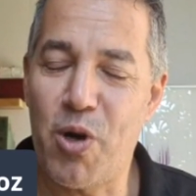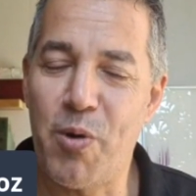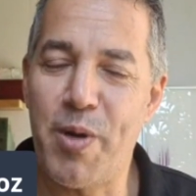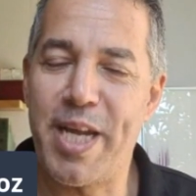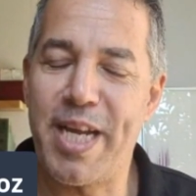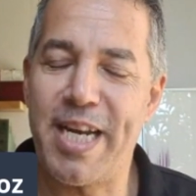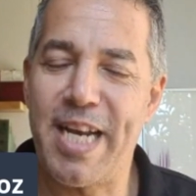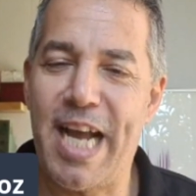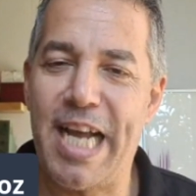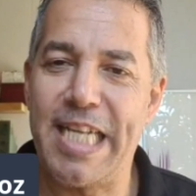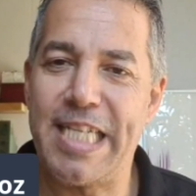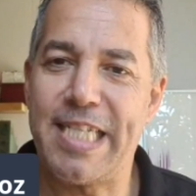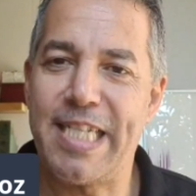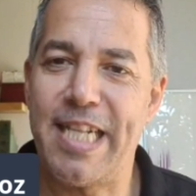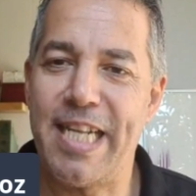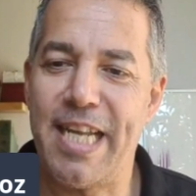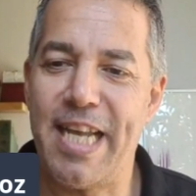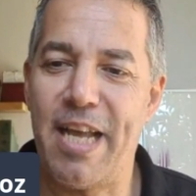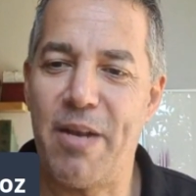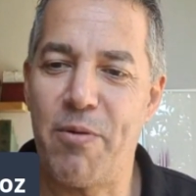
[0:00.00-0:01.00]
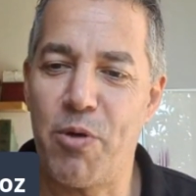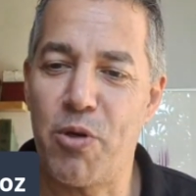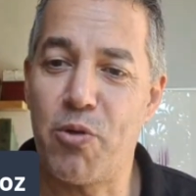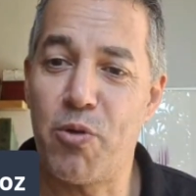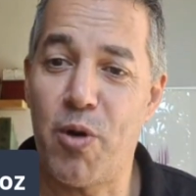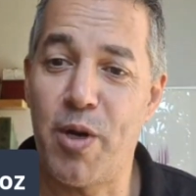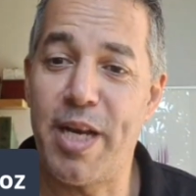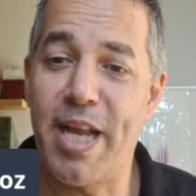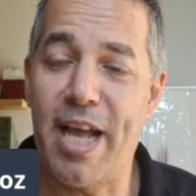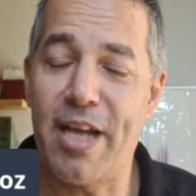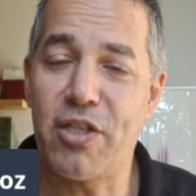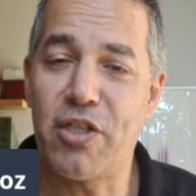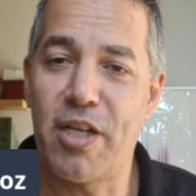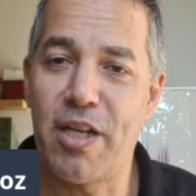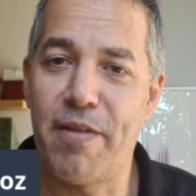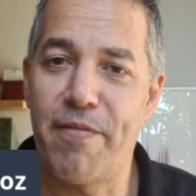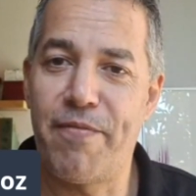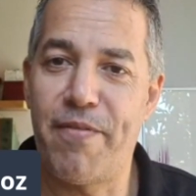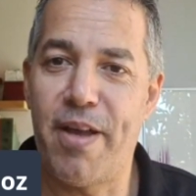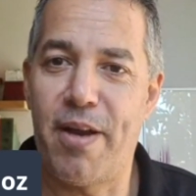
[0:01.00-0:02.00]
growing nicely, and we're growing
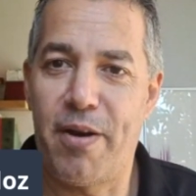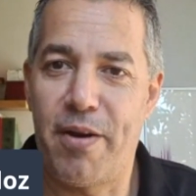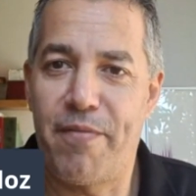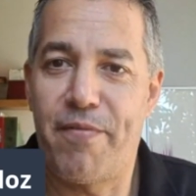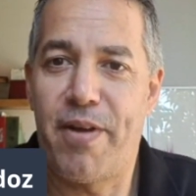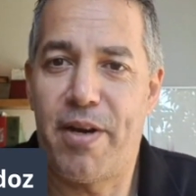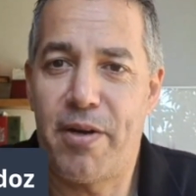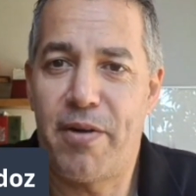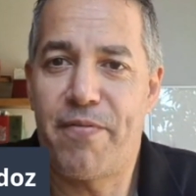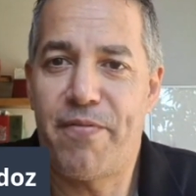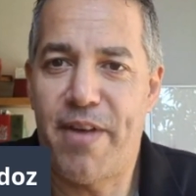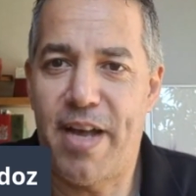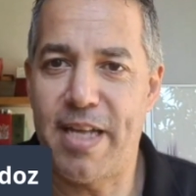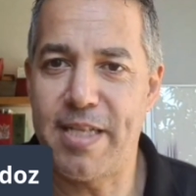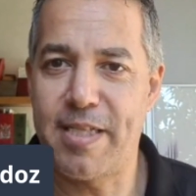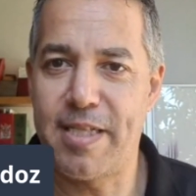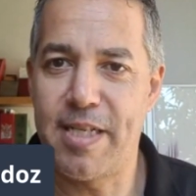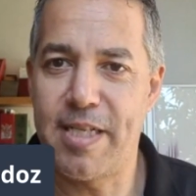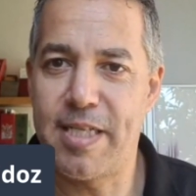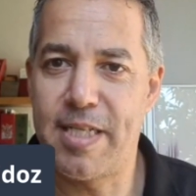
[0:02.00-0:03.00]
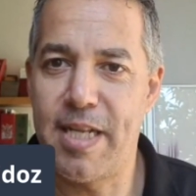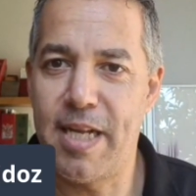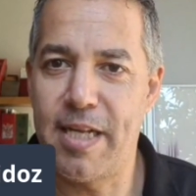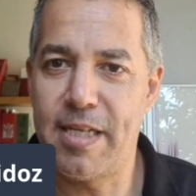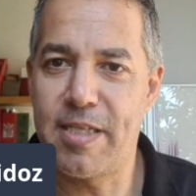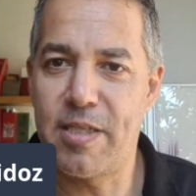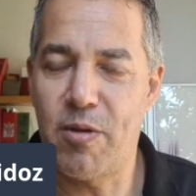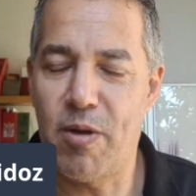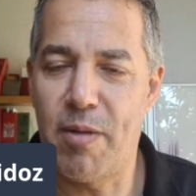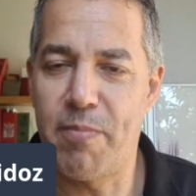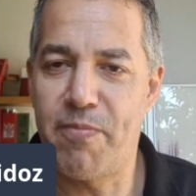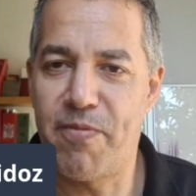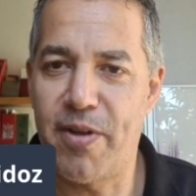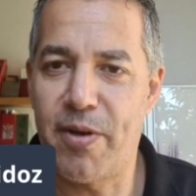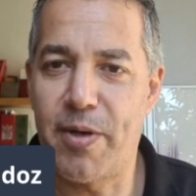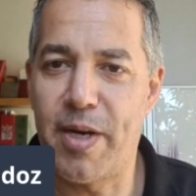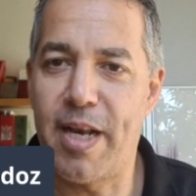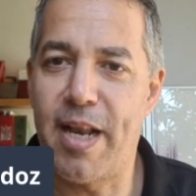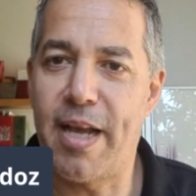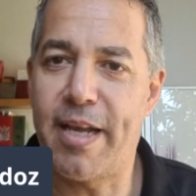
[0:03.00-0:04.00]
actually very, very fast these days. So I'm
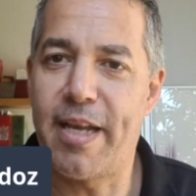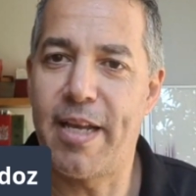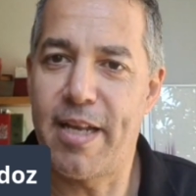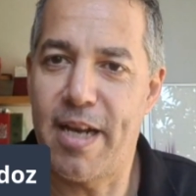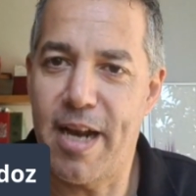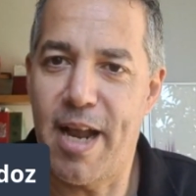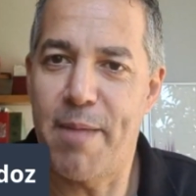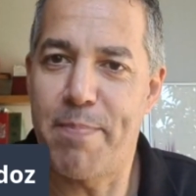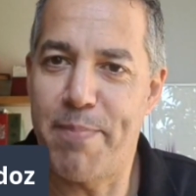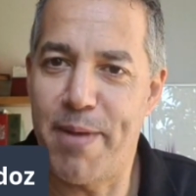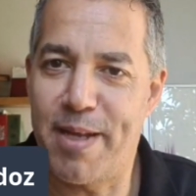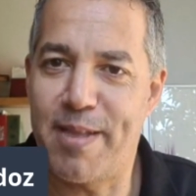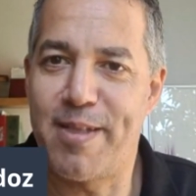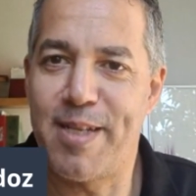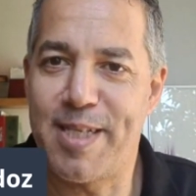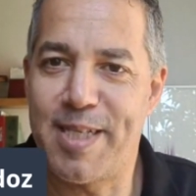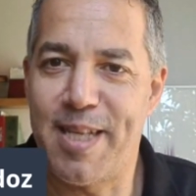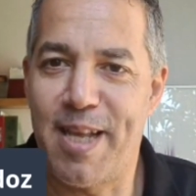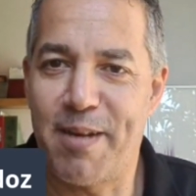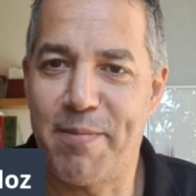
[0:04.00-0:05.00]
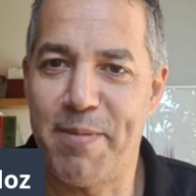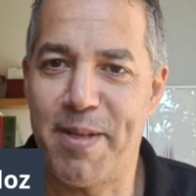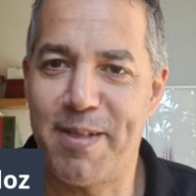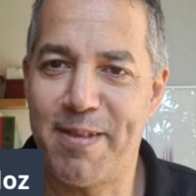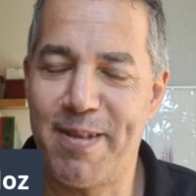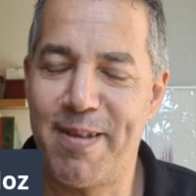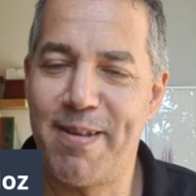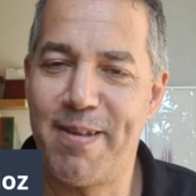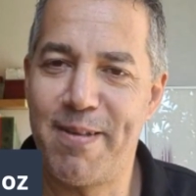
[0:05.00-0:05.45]
very lucky that I picked this segment.